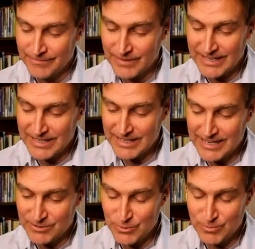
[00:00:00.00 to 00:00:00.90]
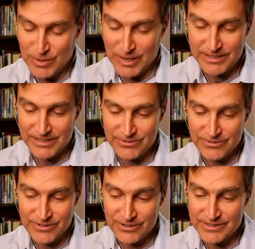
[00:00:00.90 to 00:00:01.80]
uh, yeah, you probably hear
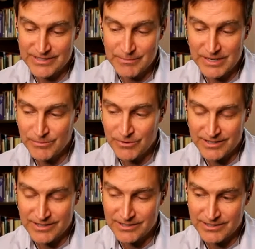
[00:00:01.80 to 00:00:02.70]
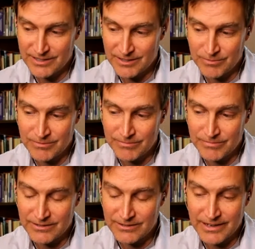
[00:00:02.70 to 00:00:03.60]
this all the time, but I'm constantly telling
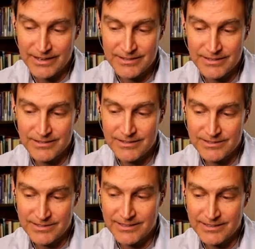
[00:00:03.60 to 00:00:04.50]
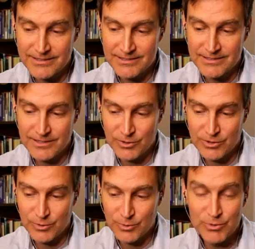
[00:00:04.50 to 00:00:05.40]
my clients that sex is your,
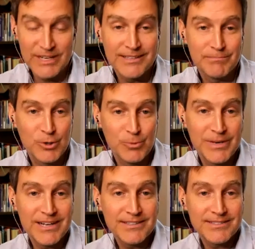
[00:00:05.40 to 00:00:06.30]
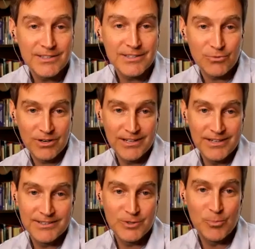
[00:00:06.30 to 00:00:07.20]
your biggest your biggest sex organ
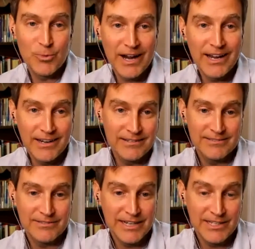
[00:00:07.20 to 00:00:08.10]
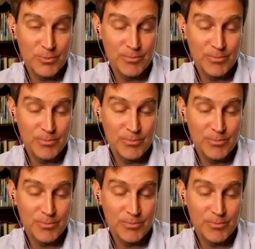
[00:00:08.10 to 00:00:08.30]
is your brain, right? mm-hmm.